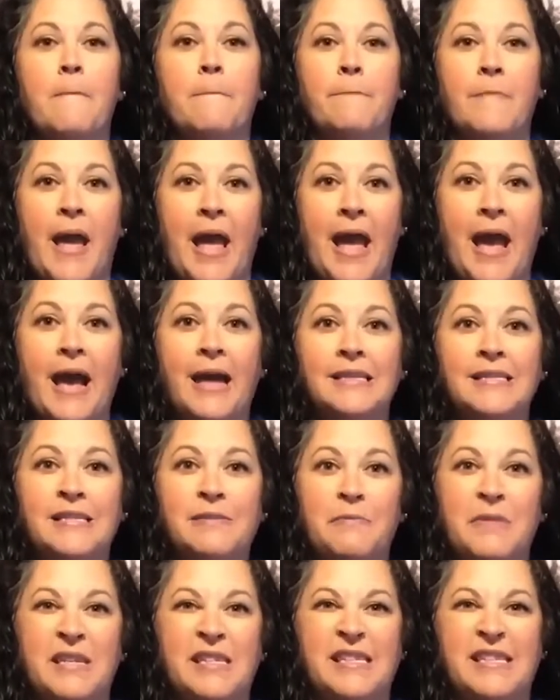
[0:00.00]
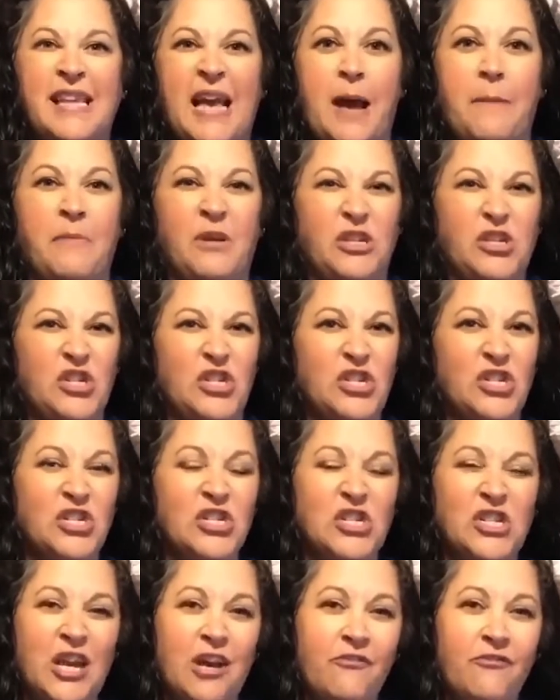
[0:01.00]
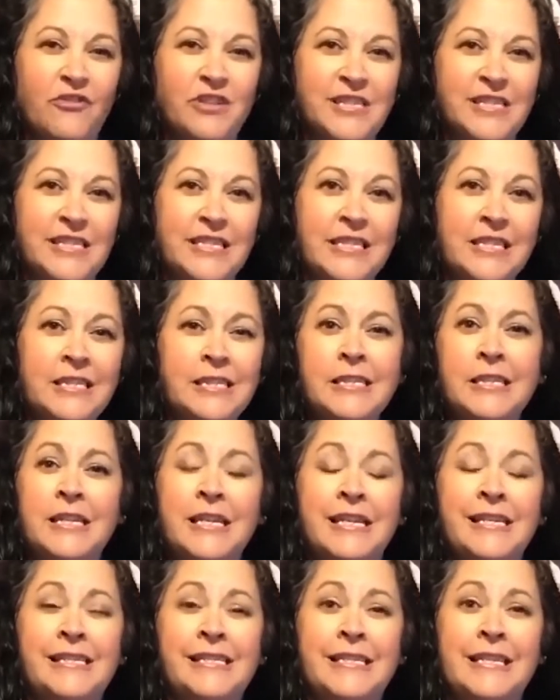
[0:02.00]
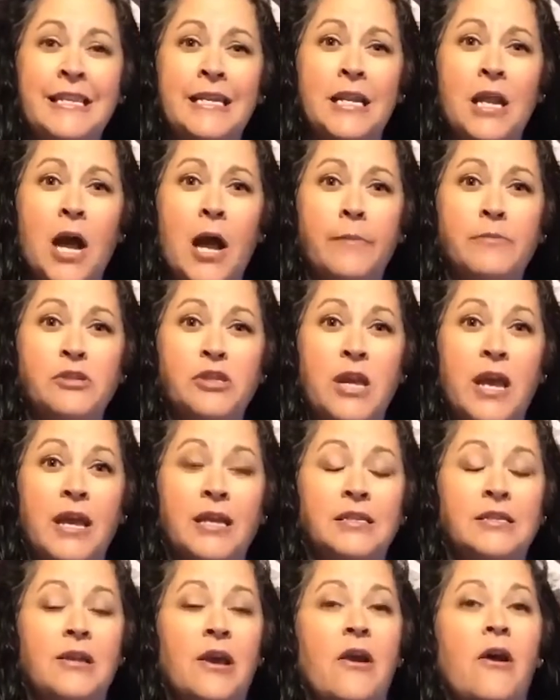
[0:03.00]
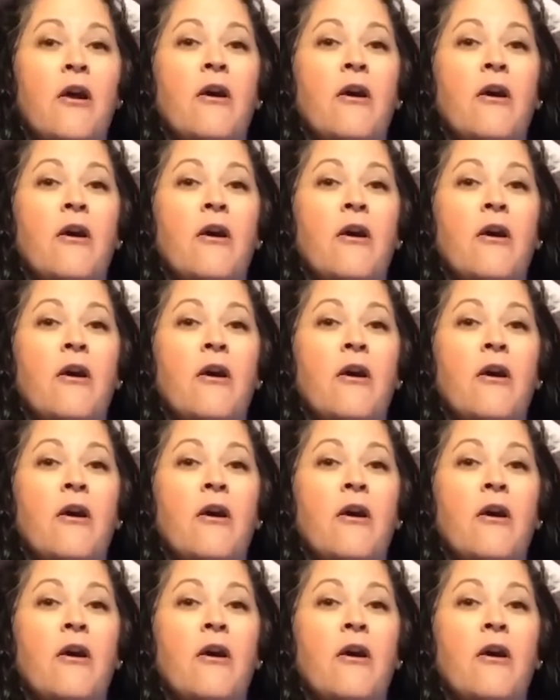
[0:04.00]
Mass means how much stuff is in an object.